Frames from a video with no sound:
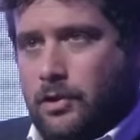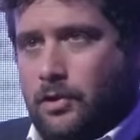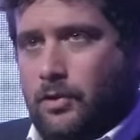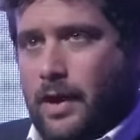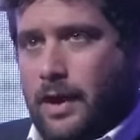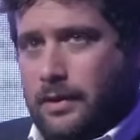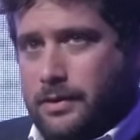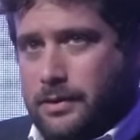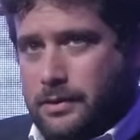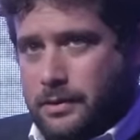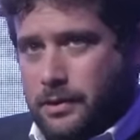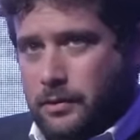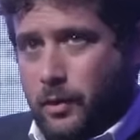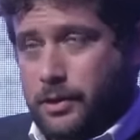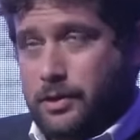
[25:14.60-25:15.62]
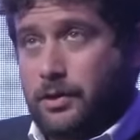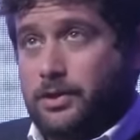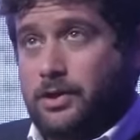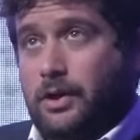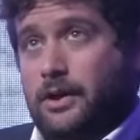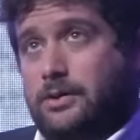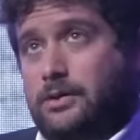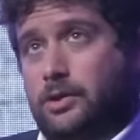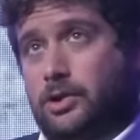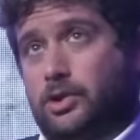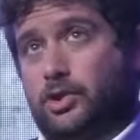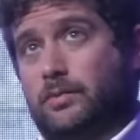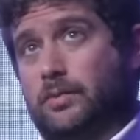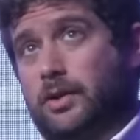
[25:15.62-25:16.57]
Correct. Well, t sorry, to
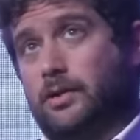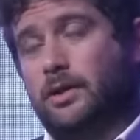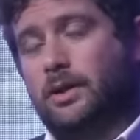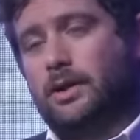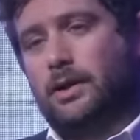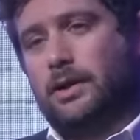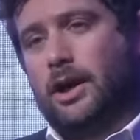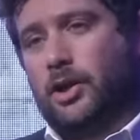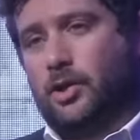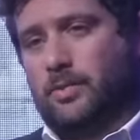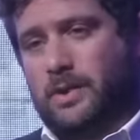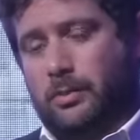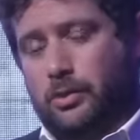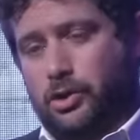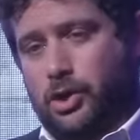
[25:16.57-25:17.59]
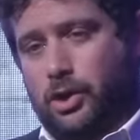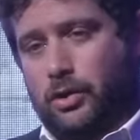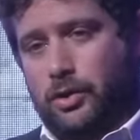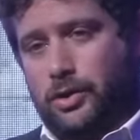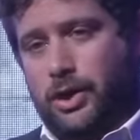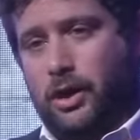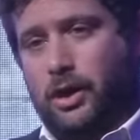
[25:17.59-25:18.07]
distribute other people's shows